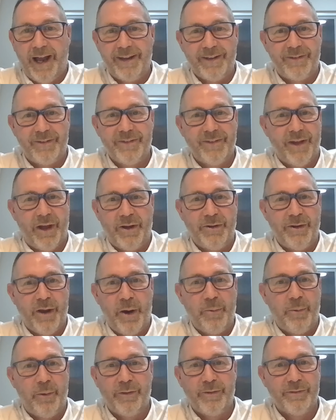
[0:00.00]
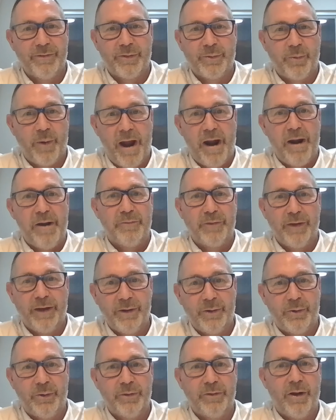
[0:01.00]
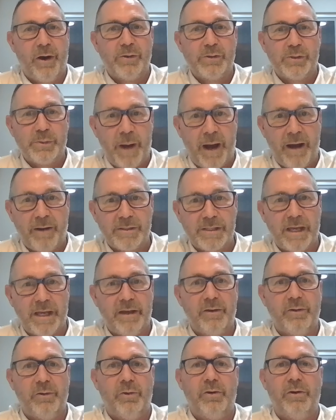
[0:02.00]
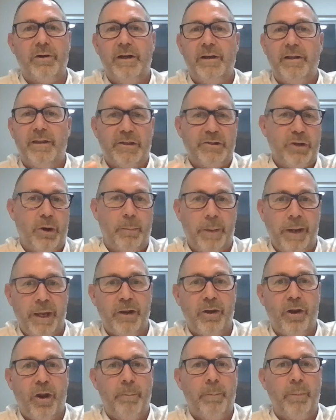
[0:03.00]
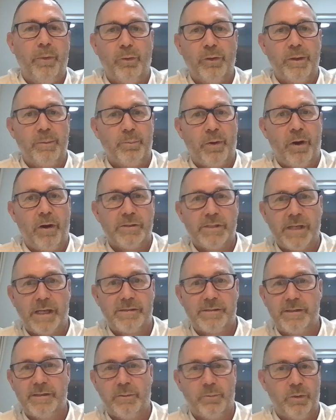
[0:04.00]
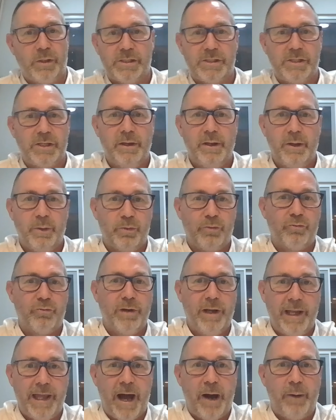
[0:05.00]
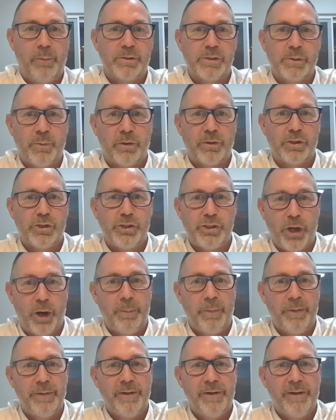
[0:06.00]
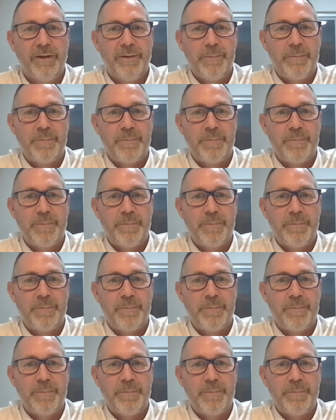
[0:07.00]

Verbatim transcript: And no one's aware of it or knows about it, or there's not been an onboarding process that which would really help someone's job.